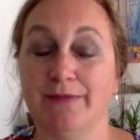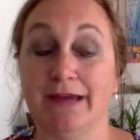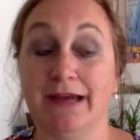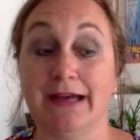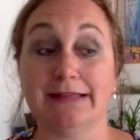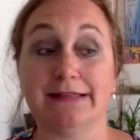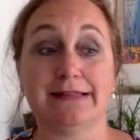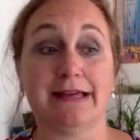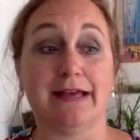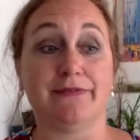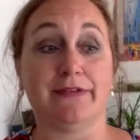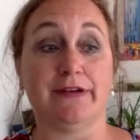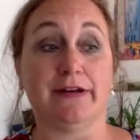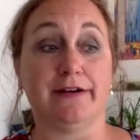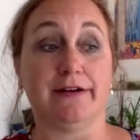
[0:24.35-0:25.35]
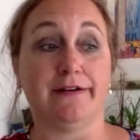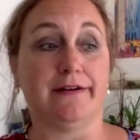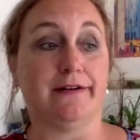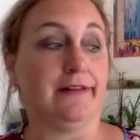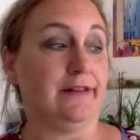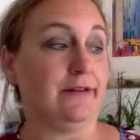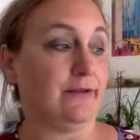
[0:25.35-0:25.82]
I sat
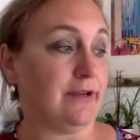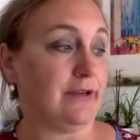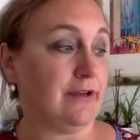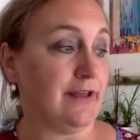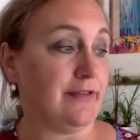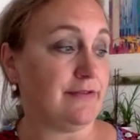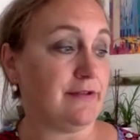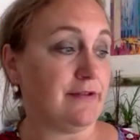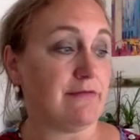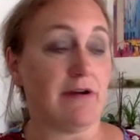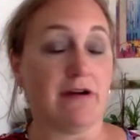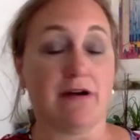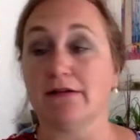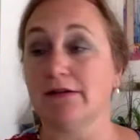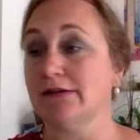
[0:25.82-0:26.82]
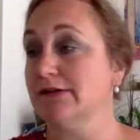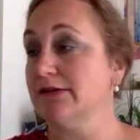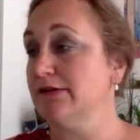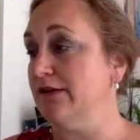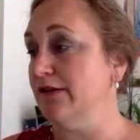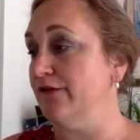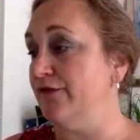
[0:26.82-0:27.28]
there looking at the rugs,
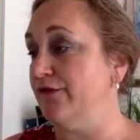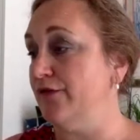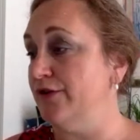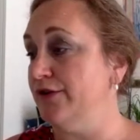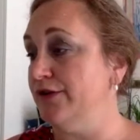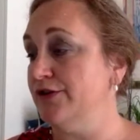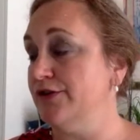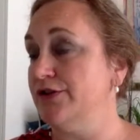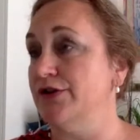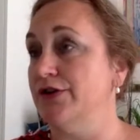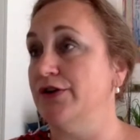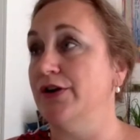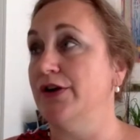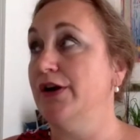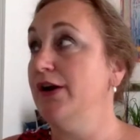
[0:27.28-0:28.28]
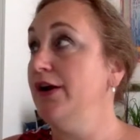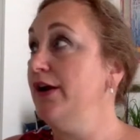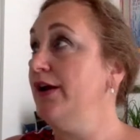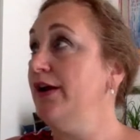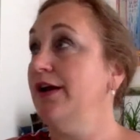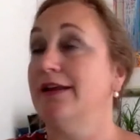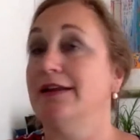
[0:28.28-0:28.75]
the furniture,
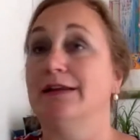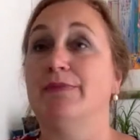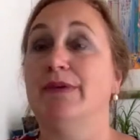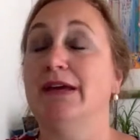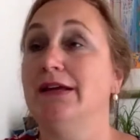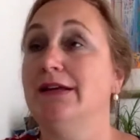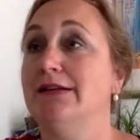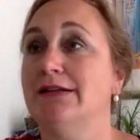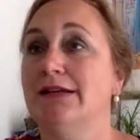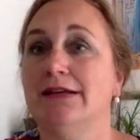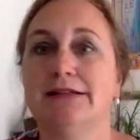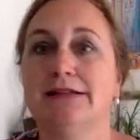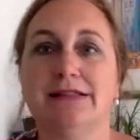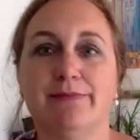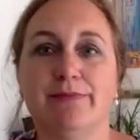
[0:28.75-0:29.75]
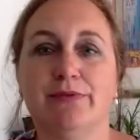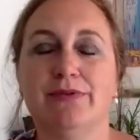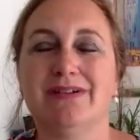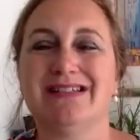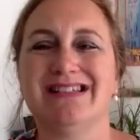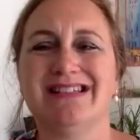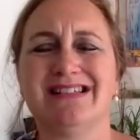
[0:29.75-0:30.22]
the paintings, the
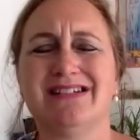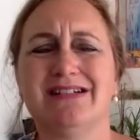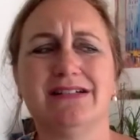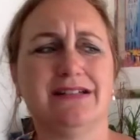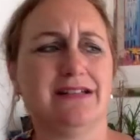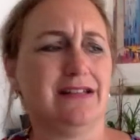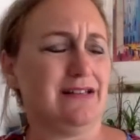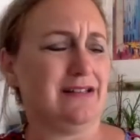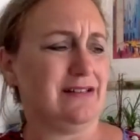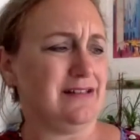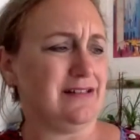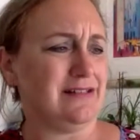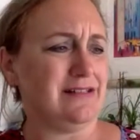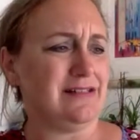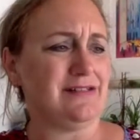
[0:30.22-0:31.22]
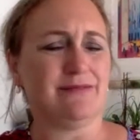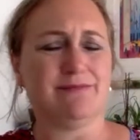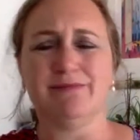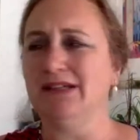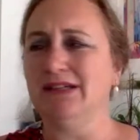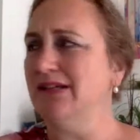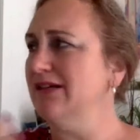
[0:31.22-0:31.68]
books. I thought, this is not
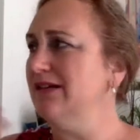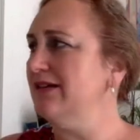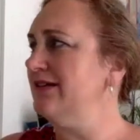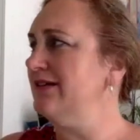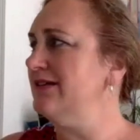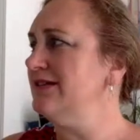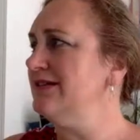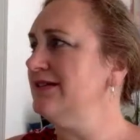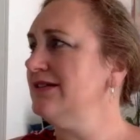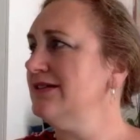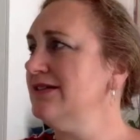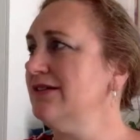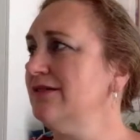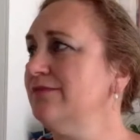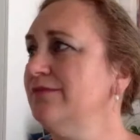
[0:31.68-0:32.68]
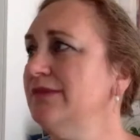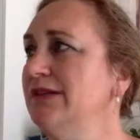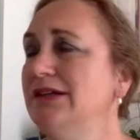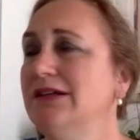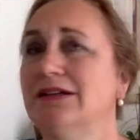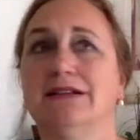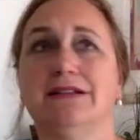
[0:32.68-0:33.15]
me, this is not
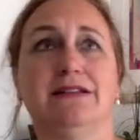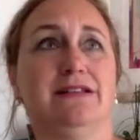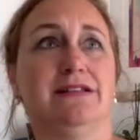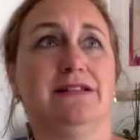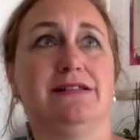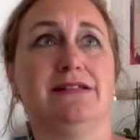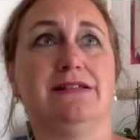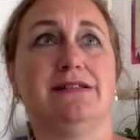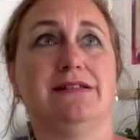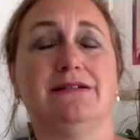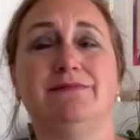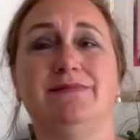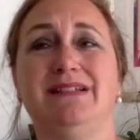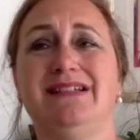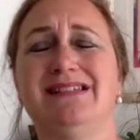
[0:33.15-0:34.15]
me, this is not me.